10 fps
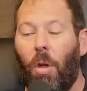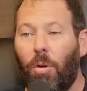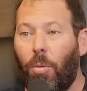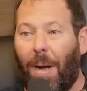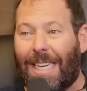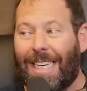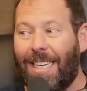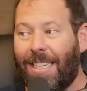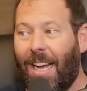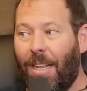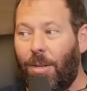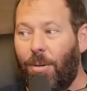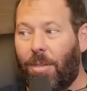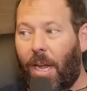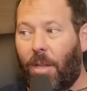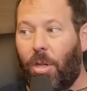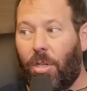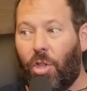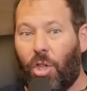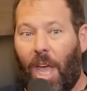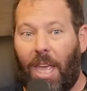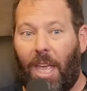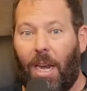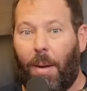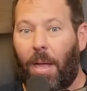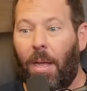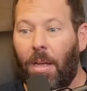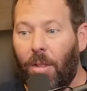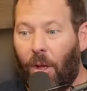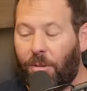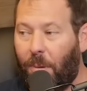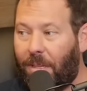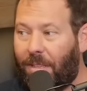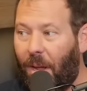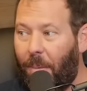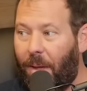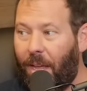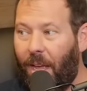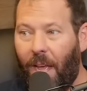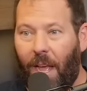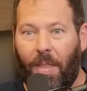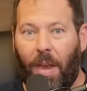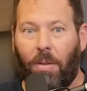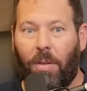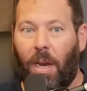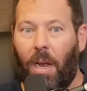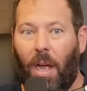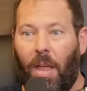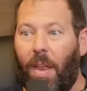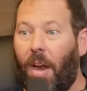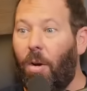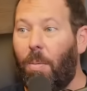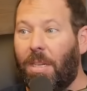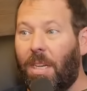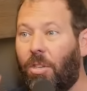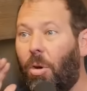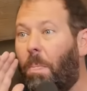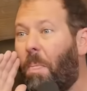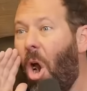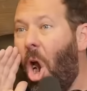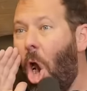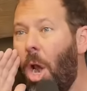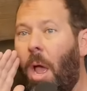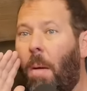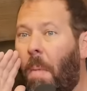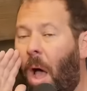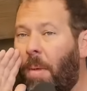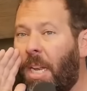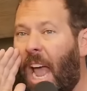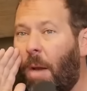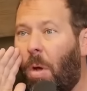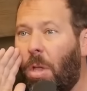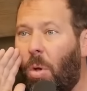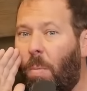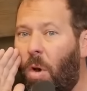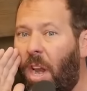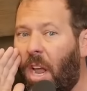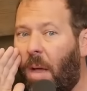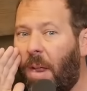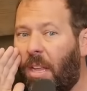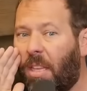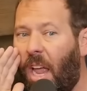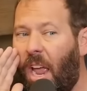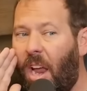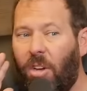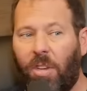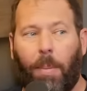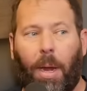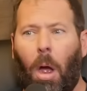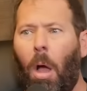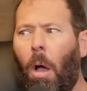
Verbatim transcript: dude, my tits got loose, like Yeah. just shaky, and I lost my stomach. Mm-hmm. And then I was like, uh, and then I heard my sister, Bert, mom and dad want you and Marie to come downstairs. And I'm like,